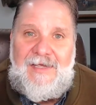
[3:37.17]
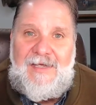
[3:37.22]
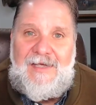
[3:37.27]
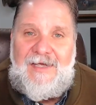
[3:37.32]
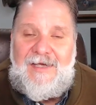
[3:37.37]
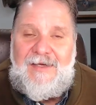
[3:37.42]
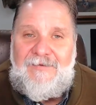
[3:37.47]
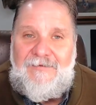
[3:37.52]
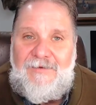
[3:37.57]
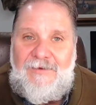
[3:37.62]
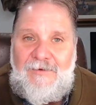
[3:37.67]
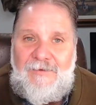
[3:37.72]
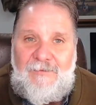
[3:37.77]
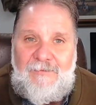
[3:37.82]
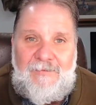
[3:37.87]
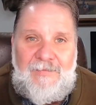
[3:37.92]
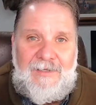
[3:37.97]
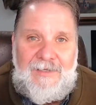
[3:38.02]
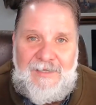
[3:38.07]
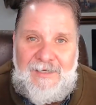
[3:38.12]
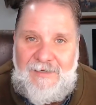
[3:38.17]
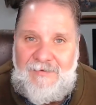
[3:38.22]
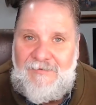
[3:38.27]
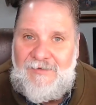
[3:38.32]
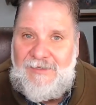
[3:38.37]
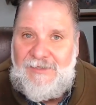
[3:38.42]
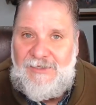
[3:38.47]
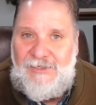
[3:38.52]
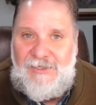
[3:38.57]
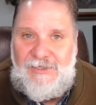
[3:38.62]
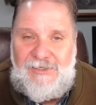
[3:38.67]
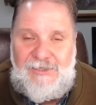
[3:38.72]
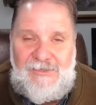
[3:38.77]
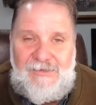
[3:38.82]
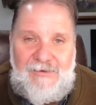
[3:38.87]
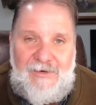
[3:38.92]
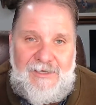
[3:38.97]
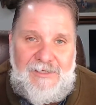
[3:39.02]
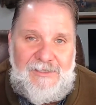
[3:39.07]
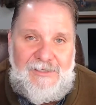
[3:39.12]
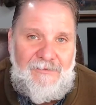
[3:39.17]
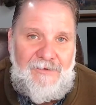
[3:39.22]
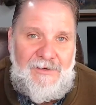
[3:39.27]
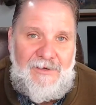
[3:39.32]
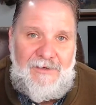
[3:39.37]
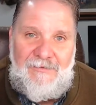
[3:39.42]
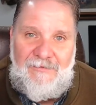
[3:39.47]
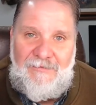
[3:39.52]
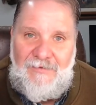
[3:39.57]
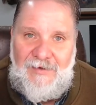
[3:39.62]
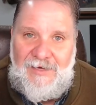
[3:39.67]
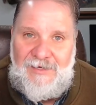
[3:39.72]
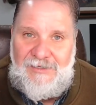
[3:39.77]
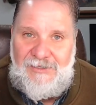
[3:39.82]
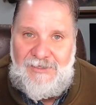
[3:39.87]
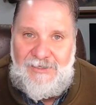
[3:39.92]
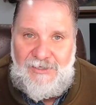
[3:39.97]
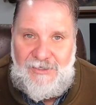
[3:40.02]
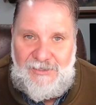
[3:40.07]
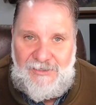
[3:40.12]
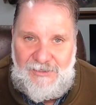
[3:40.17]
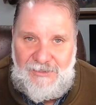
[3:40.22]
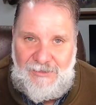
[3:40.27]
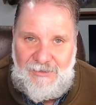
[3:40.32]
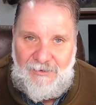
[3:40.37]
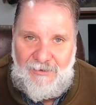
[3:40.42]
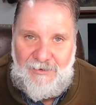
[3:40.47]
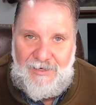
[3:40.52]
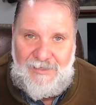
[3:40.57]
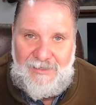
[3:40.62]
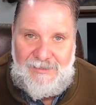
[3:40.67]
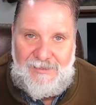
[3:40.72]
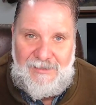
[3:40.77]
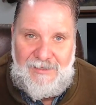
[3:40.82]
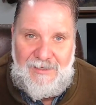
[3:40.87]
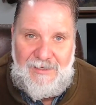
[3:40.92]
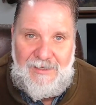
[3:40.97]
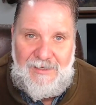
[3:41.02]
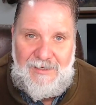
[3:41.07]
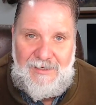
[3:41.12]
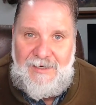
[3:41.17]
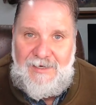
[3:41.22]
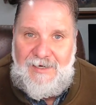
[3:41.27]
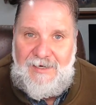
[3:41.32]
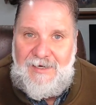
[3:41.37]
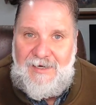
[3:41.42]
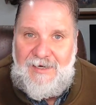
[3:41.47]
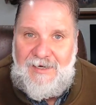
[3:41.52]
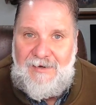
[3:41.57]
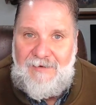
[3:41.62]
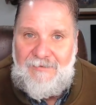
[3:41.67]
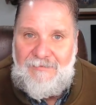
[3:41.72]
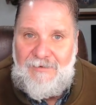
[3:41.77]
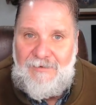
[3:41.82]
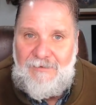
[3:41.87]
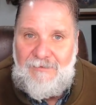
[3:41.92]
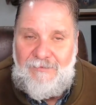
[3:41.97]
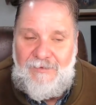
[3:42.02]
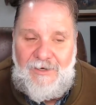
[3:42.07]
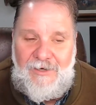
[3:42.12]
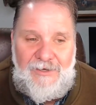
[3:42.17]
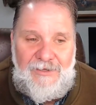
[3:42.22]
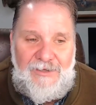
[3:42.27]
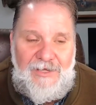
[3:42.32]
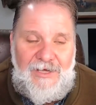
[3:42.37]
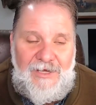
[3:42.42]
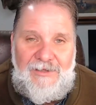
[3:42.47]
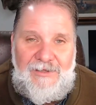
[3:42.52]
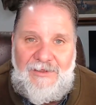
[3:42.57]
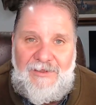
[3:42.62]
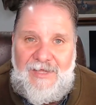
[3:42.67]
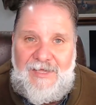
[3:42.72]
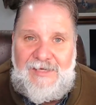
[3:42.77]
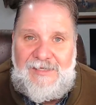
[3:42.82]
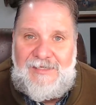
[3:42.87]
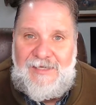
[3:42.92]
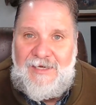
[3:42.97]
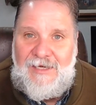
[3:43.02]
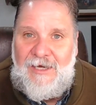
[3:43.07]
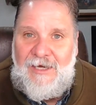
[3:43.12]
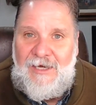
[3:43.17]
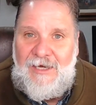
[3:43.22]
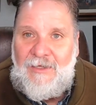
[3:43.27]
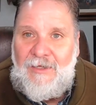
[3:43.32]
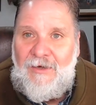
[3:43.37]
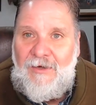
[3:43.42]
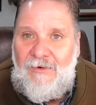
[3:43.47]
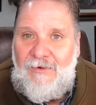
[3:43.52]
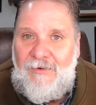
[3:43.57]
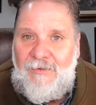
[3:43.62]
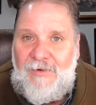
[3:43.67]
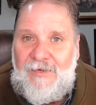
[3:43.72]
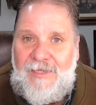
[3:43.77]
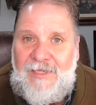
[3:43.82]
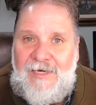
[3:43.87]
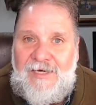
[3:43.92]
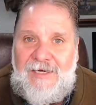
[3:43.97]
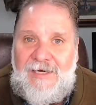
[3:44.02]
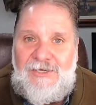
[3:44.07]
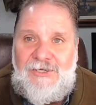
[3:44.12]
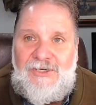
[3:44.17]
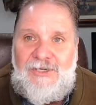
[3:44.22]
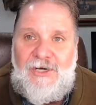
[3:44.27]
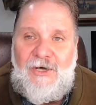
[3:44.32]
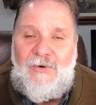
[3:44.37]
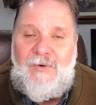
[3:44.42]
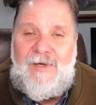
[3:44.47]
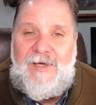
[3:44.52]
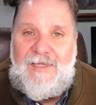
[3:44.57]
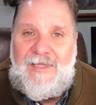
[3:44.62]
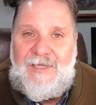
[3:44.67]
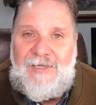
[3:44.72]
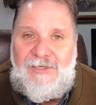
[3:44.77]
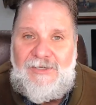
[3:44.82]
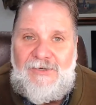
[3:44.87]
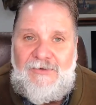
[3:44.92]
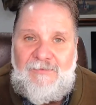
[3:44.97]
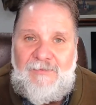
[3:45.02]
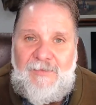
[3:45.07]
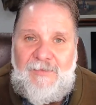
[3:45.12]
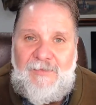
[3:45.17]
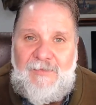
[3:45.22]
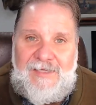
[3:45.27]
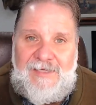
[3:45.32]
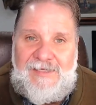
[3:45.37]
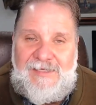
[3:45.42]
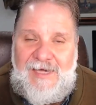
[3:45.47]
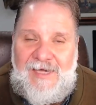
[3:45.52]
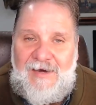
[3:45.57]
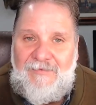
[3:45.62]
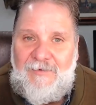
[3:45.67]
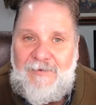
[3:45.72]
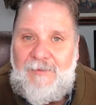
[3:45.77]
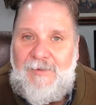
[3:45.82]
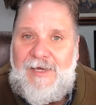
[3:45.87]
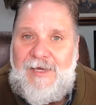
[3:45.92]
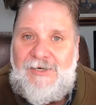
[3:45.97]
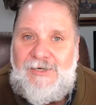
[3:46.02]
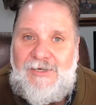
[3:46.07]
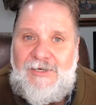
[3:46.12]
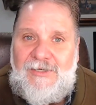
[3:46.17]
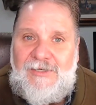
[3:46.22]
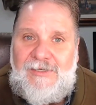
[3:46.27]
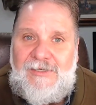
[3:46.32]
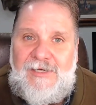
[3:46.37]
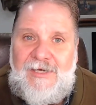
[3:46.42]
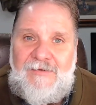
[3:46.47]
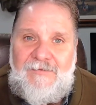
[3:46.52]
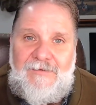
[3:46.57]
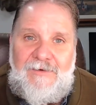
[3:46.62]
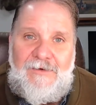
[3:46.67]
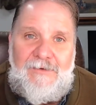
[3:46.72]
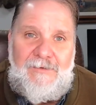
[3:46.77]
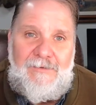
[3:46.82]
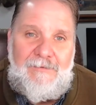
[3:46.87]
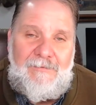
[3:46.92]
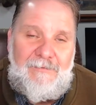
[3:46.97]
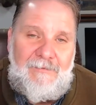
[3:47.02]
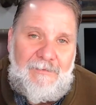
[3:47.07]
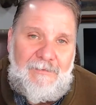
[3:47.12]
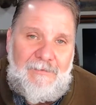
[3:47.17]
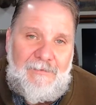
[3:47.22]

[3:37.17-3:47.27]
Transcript: Have you believed in Jesus Christ? Have you confessed Jesus Christ? Have you done the other things that go along with it in showing that you've made these affirmations? Have you